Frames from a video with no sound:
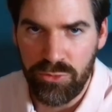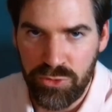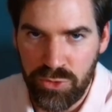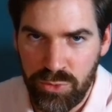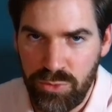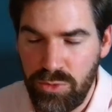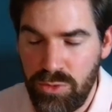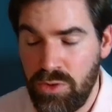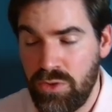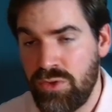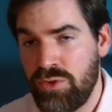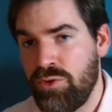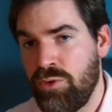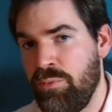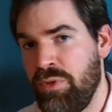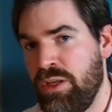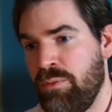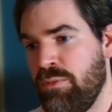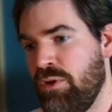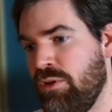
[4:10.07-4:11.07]
2, so
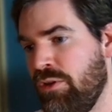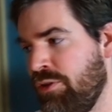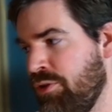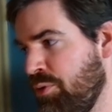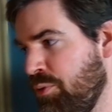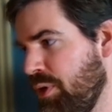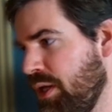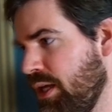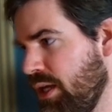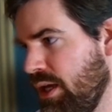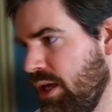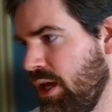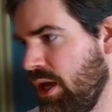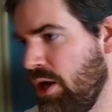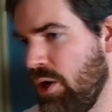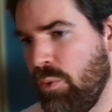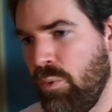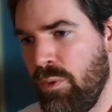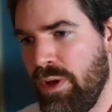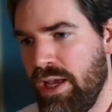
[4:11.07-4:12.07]
minimal 3,
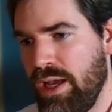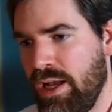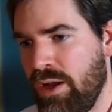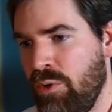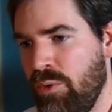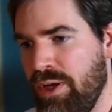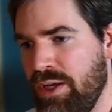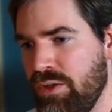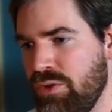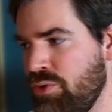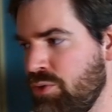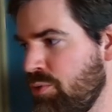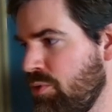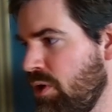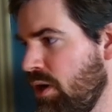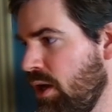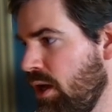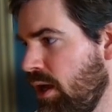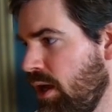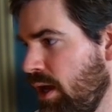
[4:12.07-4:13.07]
we are going to
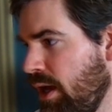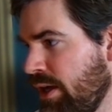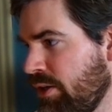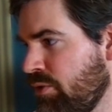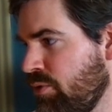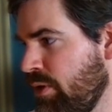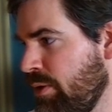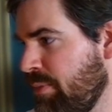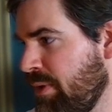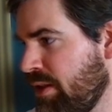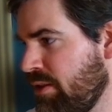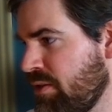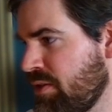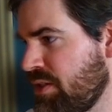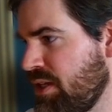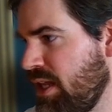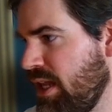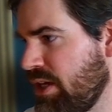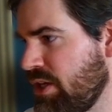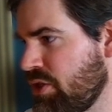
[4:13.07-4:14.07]
actually make the
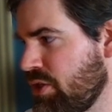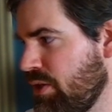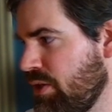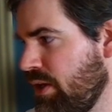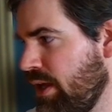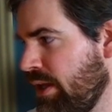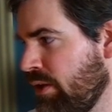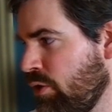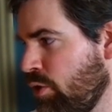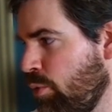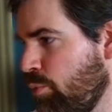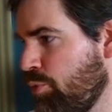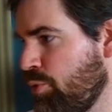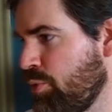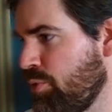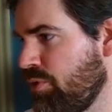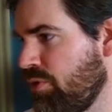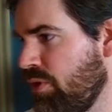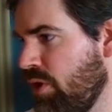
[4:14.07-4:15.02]
selection and compute